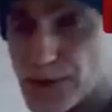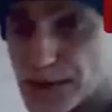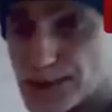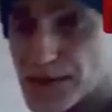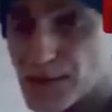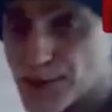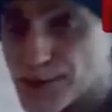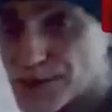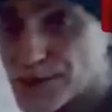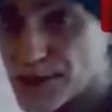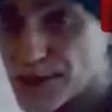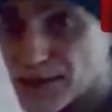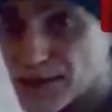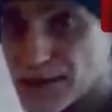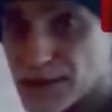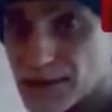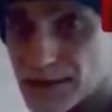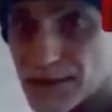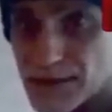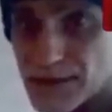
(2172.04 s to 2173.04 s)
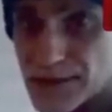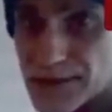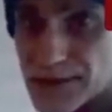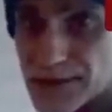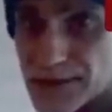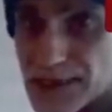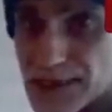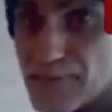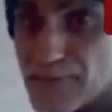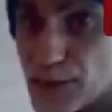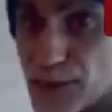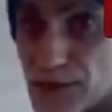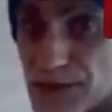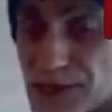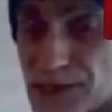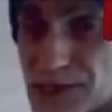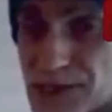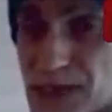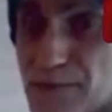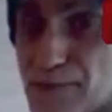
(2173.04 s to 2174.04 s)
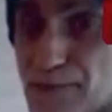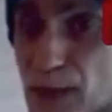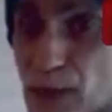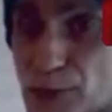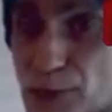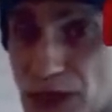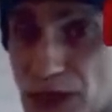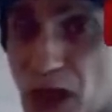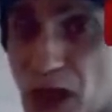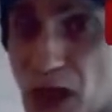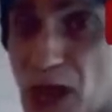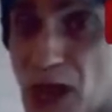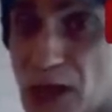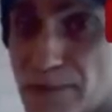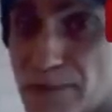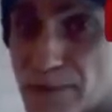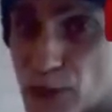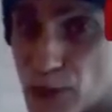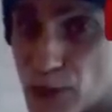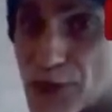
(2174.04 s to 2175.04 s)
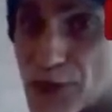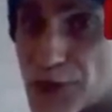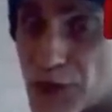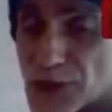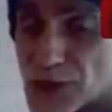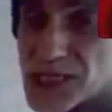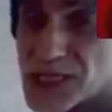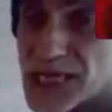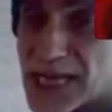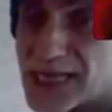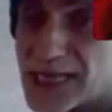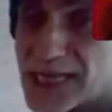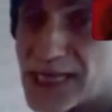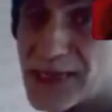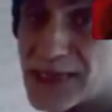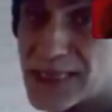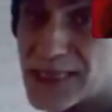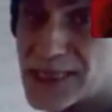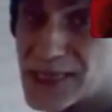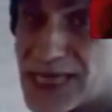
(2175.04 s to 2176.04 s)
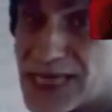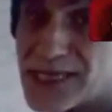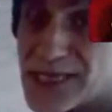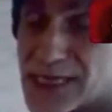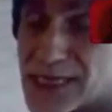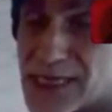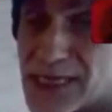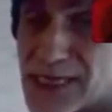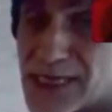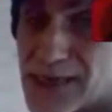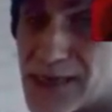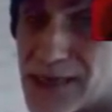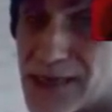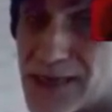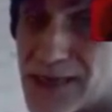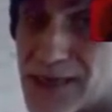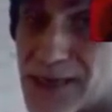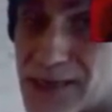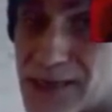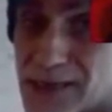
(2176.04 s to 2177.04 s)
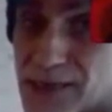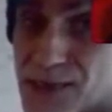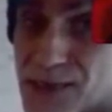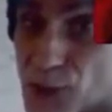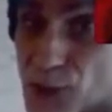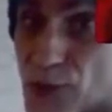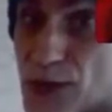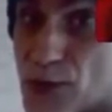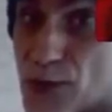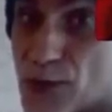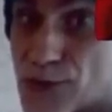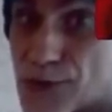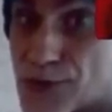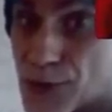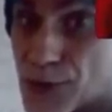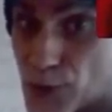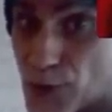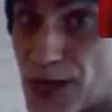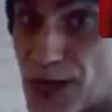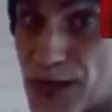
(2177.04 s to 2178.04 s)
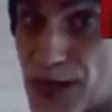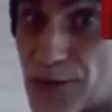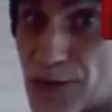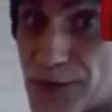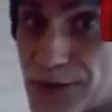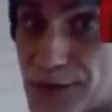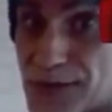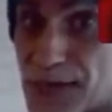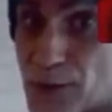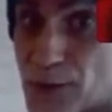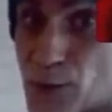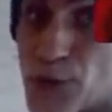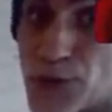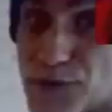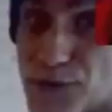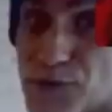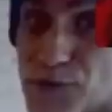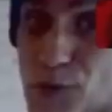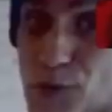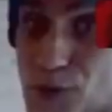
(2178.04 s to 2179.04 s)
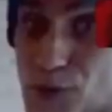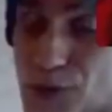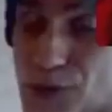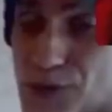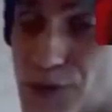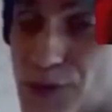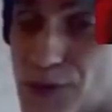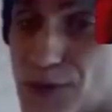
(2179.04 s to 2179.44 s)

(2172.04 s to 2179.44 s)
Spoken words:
Masonic temples. Temple is tempo, time, Kronos, Saturn, Satan, the crown that they work for.